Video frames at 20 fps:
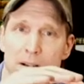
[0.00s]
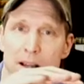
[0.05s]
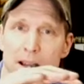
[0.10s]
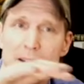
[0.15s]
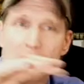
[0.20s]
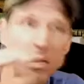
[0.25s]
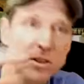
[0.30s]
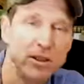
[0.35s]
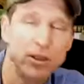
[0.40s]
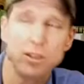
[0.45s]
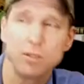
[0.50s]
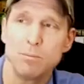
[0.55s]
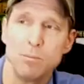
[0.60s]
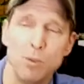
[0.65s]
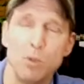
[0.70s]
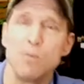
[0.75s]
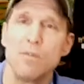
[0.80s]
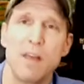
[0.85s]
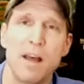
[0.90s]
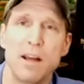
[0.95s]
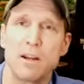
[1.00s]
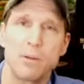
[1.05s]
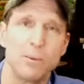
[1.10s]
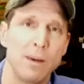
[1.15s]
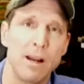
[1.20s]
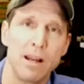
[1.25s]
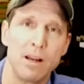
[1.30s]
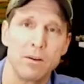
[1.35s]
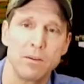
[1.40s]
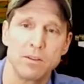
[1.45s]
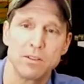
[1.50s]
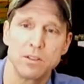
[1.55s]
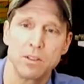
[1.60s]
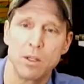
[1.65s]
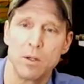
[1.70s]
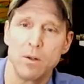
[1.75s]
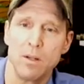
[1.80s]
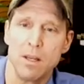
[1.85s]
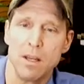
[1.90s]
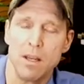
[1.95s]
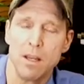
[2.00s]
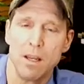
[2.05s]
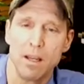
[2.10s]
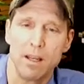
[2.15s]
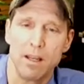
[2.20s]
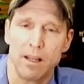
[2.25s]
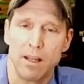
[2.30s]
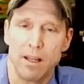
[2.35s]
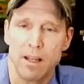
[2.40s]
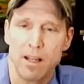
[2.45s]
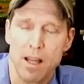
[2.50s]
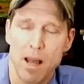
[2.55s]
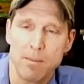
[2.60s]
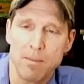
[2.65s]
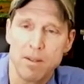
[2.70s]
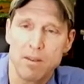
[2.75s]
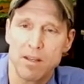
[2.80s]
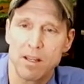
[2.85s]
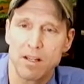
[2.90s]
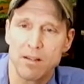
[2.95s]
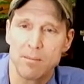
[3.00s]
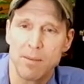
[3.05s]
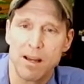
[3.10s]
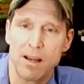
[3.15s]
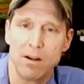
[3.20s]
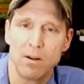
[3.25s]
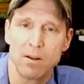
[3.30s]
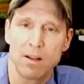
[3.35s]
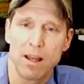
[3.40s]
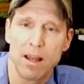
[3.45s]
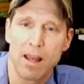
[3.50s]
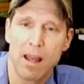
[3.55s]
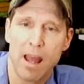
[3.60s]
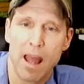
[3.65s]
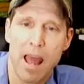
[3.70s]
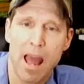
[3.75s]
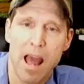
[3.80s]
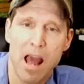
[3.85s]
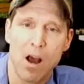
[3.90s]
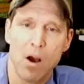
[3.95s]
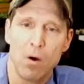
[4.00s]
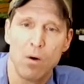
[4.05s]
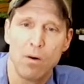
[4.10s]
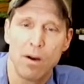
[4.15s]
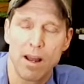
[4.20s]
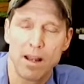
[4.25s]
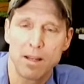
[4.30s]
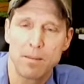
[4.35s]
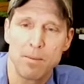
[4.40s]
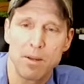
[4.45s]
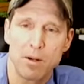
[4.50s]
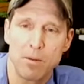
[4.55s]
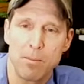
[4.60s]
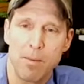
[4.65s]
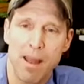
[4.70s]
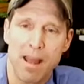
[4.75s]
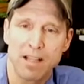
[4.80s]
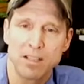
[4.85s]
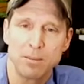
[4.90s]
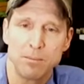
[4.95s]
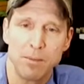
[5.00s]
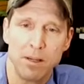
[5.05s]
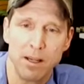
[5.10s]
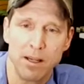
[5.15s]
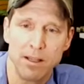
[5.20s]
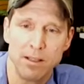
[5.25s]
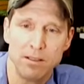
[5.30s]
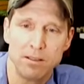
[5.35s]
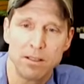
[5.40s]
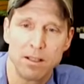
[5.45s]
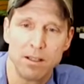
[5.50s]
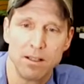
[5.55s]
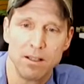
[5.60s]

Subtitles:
I couldn't just move that around. So it got me thinking about how I could better maximize